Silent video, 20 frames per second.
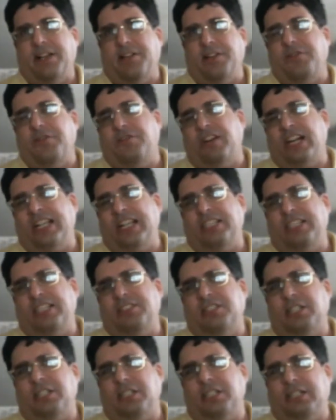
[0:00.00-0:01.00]
and you can
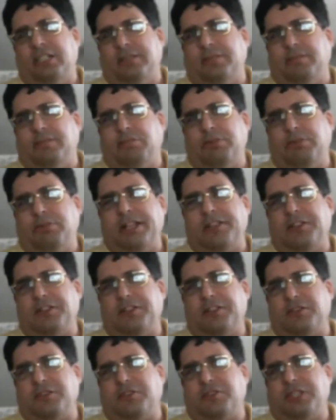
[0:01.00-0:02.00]
find
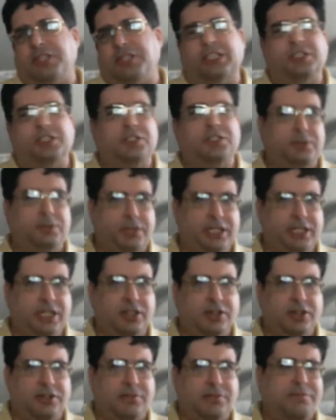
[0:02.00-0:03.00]
playlists for the other 2
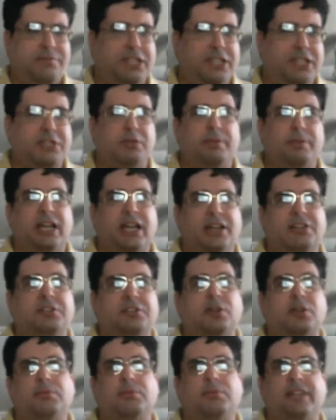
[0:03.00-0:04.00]
years. This will be
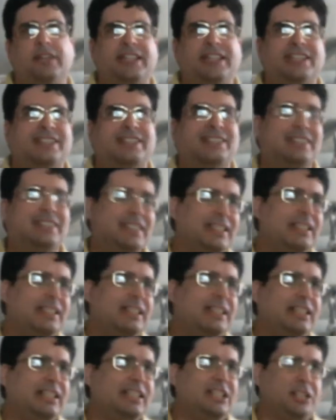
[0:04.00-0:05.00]
on some playlist.
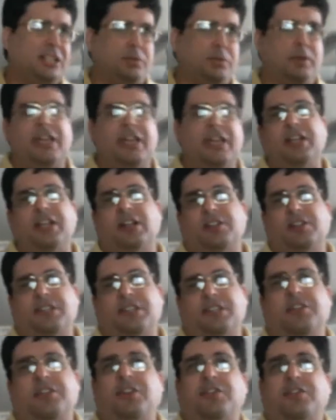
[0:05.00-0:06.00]
This way, the Art
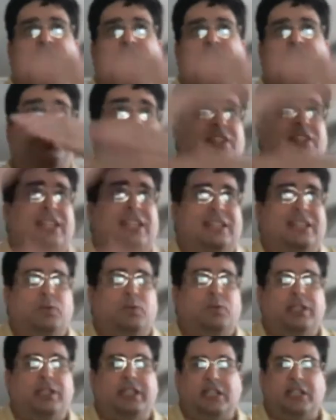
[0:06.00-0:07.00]
Soundoff list isn't like
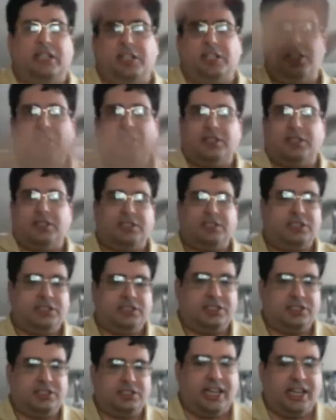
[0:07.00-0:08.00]
really long. You can
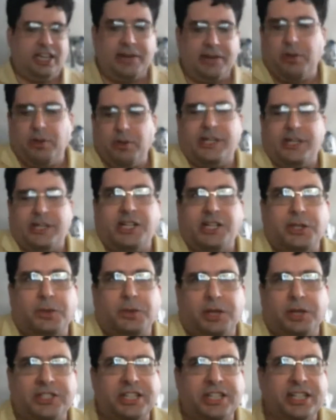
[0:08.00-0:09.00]
decide what year you
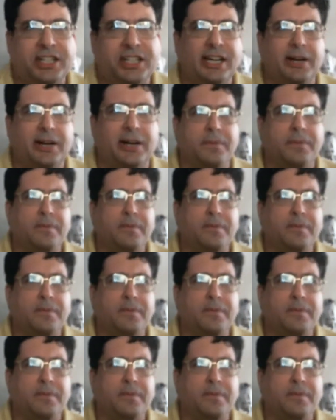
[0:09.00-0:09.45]
want to check out.